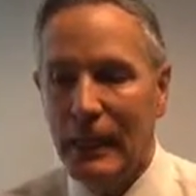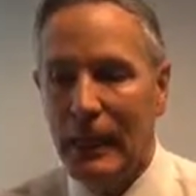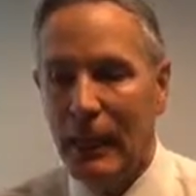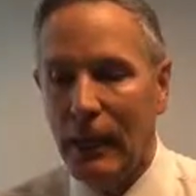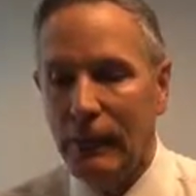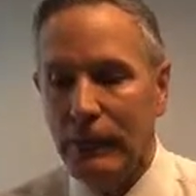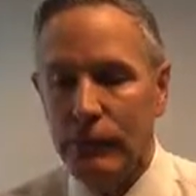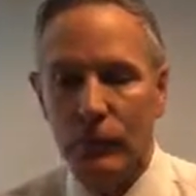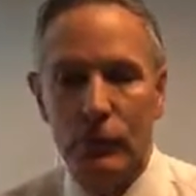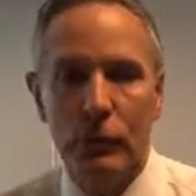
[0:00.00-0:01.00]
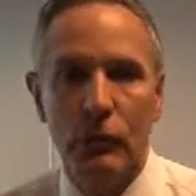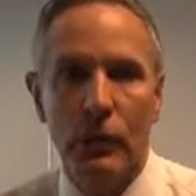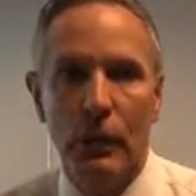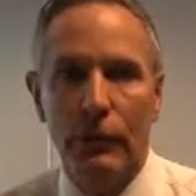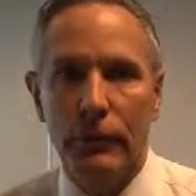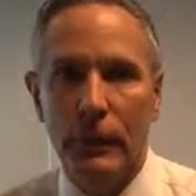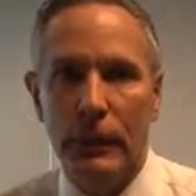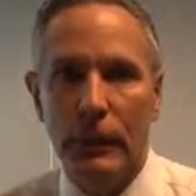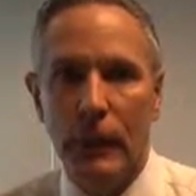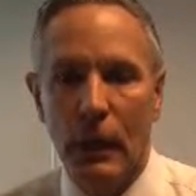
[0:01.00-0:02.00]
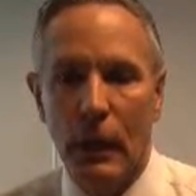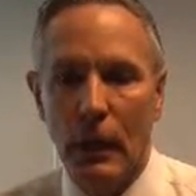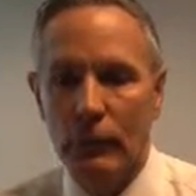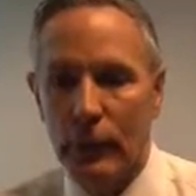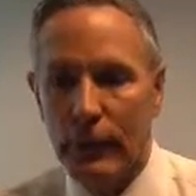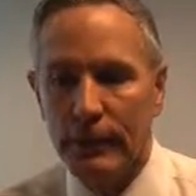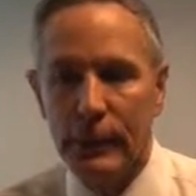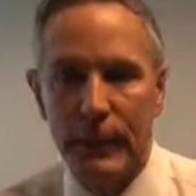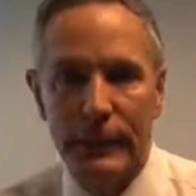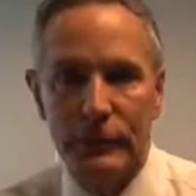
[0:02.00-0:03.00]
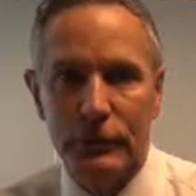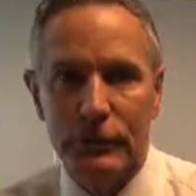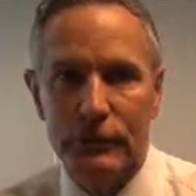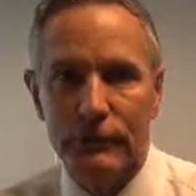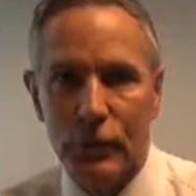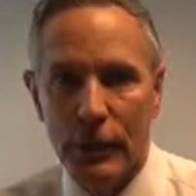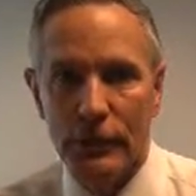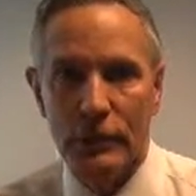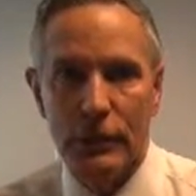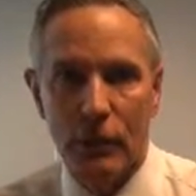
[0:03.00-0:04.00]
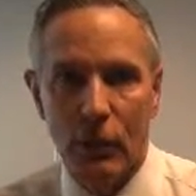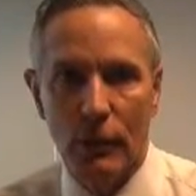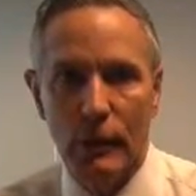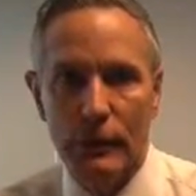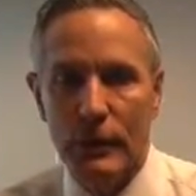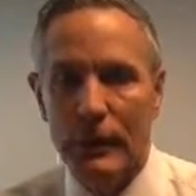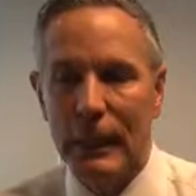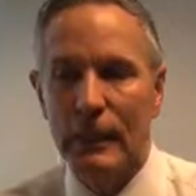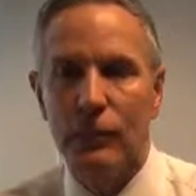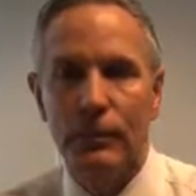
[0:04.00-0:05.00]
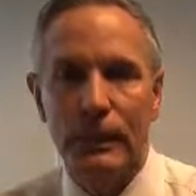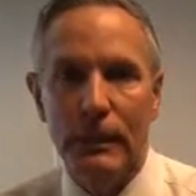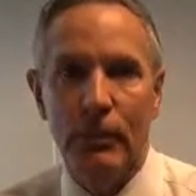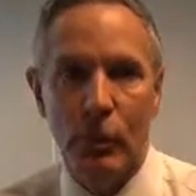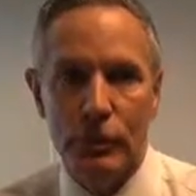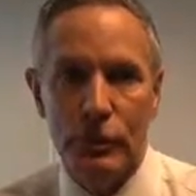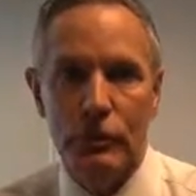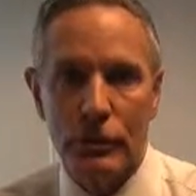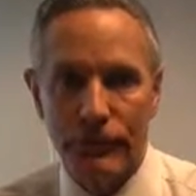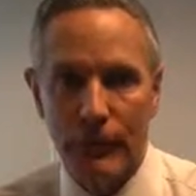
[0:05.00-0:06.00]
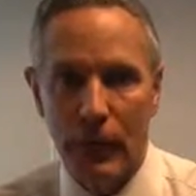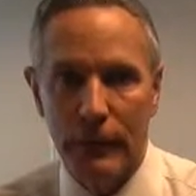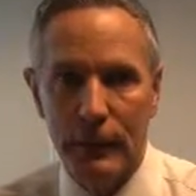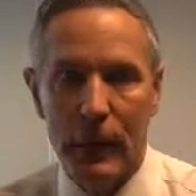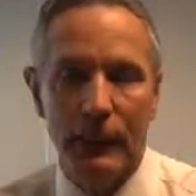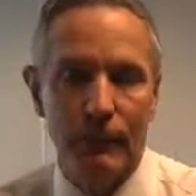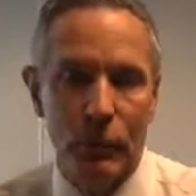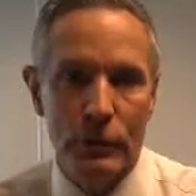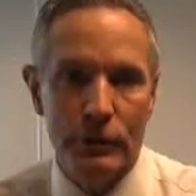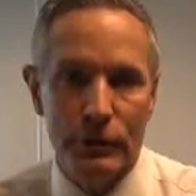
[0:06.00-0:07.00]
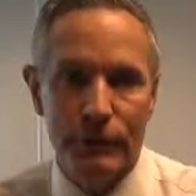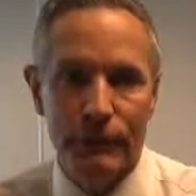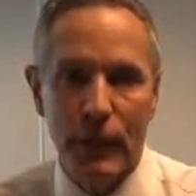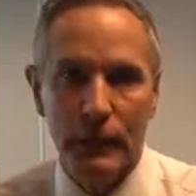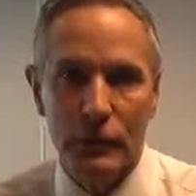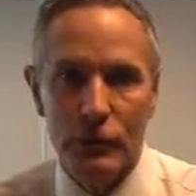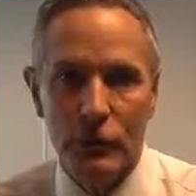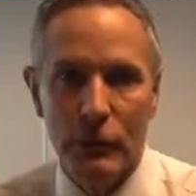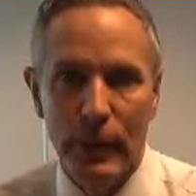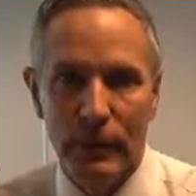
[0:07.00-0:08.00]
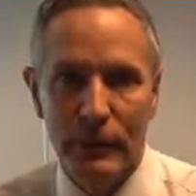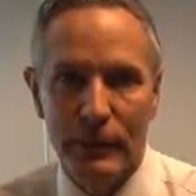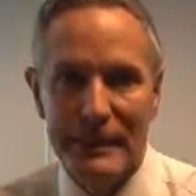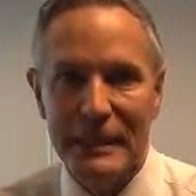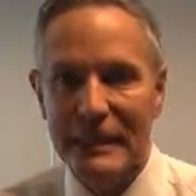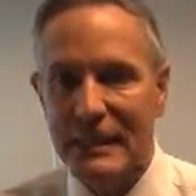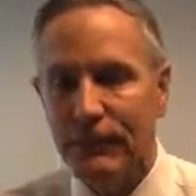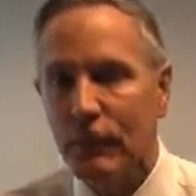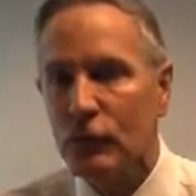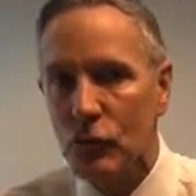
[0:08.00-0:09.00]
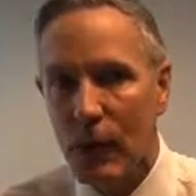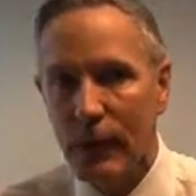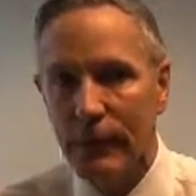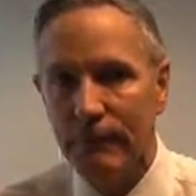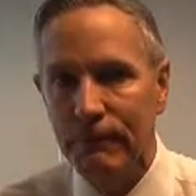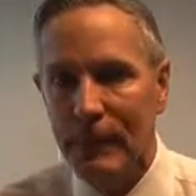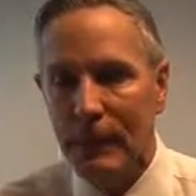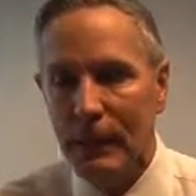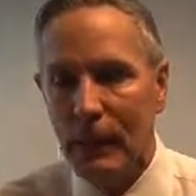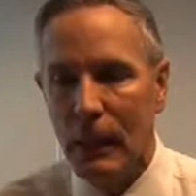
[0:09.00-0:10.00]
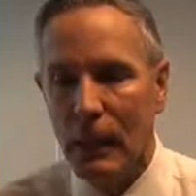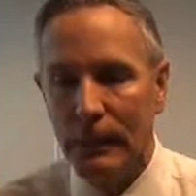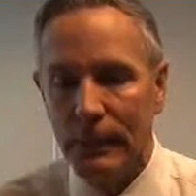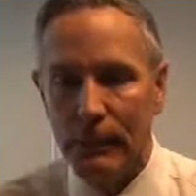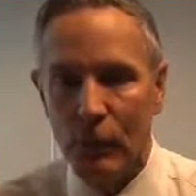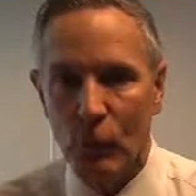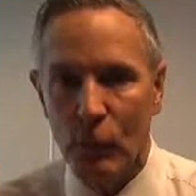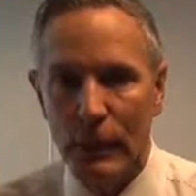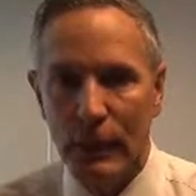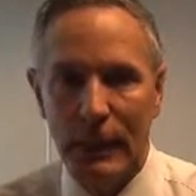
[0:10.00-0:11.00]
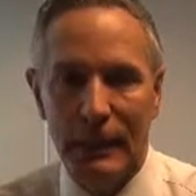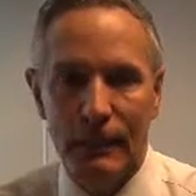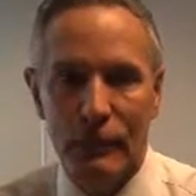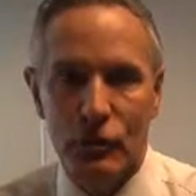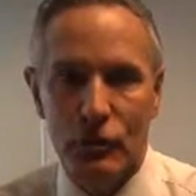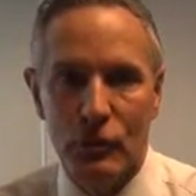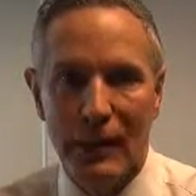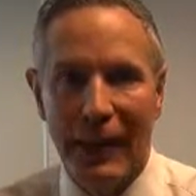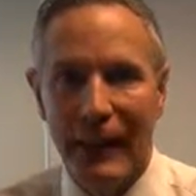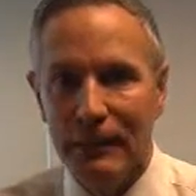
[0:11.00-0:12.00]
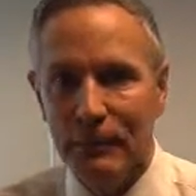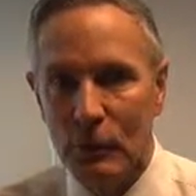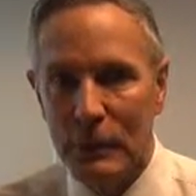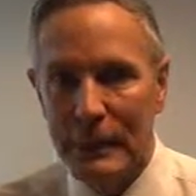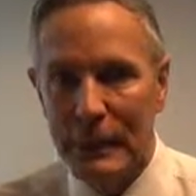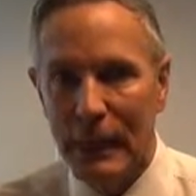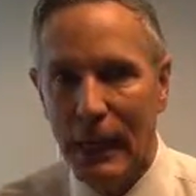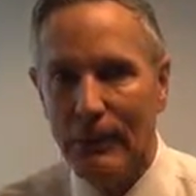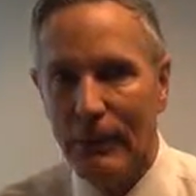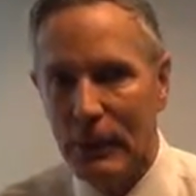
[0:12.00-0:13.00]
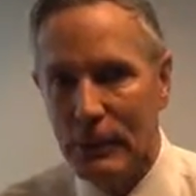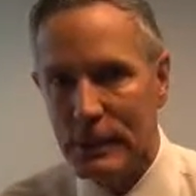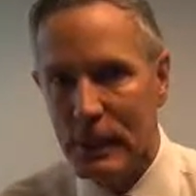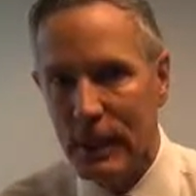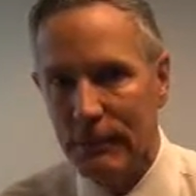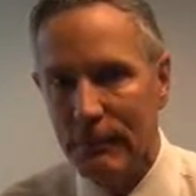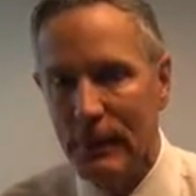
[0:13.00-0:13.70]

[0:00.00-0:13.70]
and through the recommendations of judges and lawyers, can you be board certified. I'm board certified in two areas: civil trial, number one, and number two, admiralty and maritime.